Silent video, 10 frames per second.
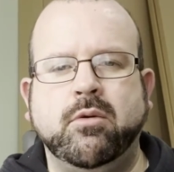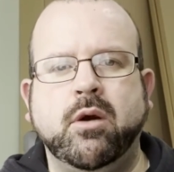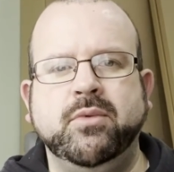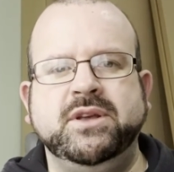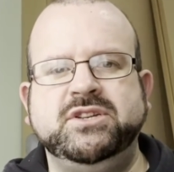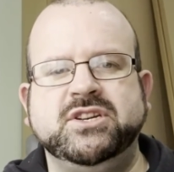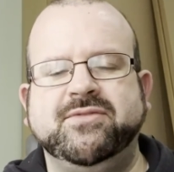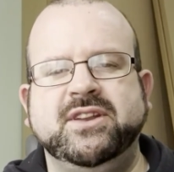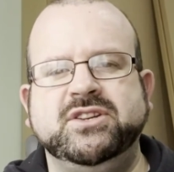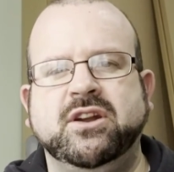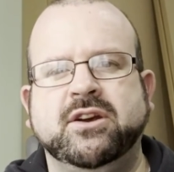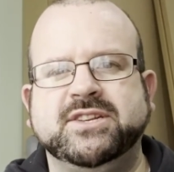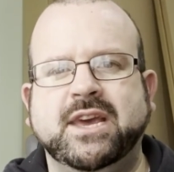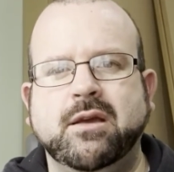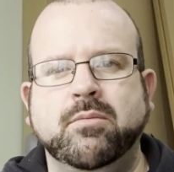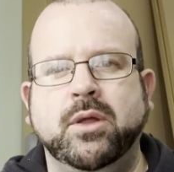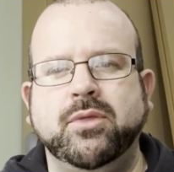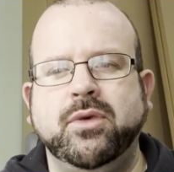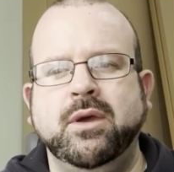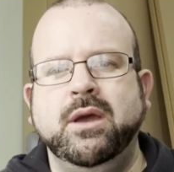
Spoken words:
We're only just finishing our second month,